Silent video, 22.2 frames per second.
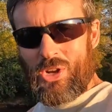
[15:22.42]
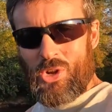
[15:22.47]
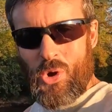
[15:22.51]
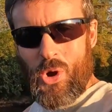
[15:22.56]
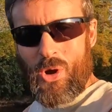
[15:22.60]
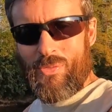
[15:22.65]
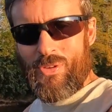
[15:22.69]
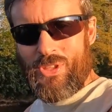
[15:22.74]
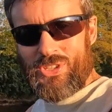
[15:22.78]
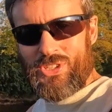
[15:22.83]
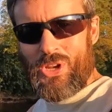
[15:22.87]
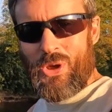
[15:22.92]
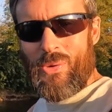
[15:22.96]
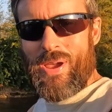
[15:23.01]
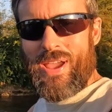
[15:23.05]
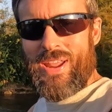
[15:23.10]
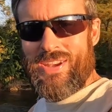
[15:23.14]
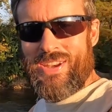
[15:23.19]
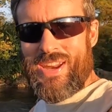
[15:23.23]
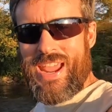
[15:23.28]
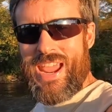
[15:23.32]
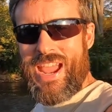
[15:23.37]
to go over this
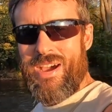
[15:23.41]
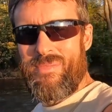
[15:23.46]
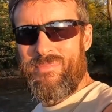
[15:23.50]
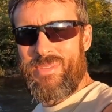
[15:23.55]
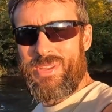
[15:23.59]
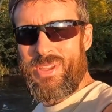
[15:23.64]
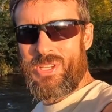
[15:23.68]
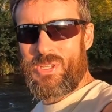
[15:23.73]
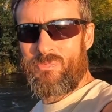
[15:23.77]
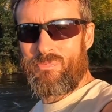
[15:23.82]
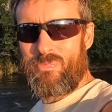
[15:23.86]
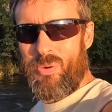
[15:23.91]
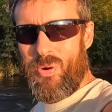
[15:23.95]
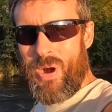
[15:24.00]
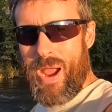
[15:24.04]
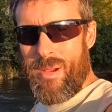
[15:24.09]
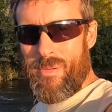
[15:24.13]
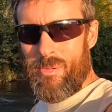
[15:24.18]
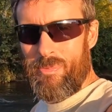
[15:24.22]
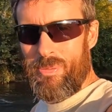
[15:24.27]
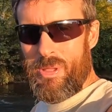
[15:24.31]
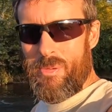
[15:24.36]
Lowhead Dam is
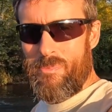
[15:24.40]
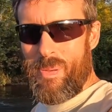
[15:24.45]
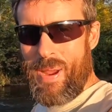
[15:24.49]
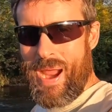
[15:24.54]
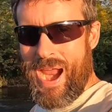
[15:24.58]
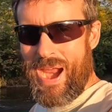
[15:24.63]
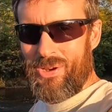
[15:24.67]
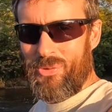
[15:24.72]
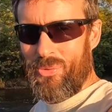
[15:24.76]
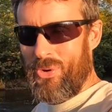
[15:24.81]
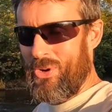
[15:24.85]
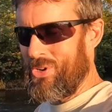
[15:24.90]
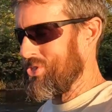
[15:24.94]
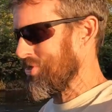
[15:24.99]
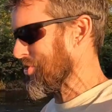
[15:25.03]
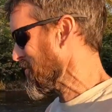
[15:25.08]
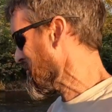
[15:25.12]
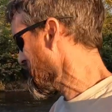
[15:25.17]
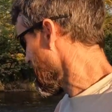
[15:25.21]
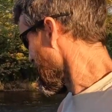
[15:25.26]
probably backwards.